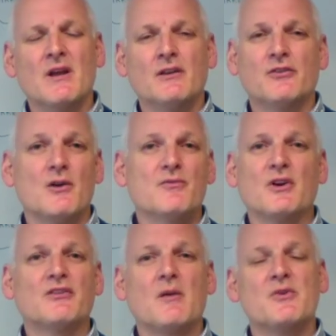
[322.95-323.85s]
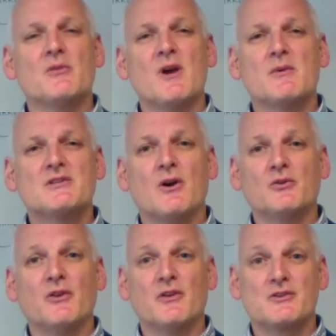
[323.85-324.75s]
So for example, you may be
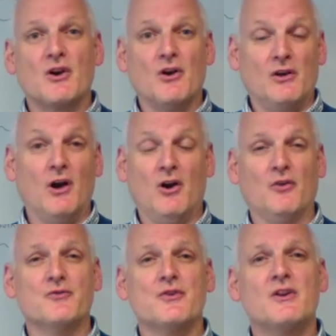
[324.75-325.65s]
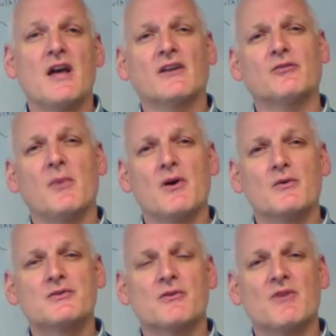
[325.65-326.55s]
told that there's 100
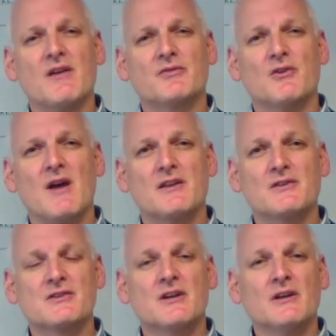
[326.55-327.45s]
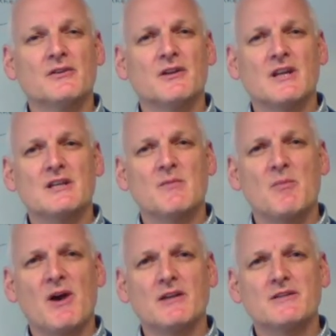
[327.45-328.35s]
exposed rafter ends that need to be
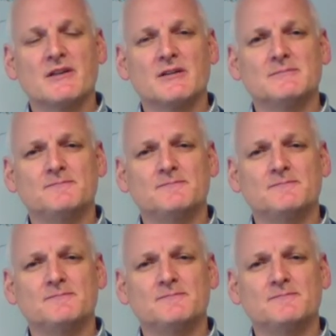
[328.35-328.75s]
painted.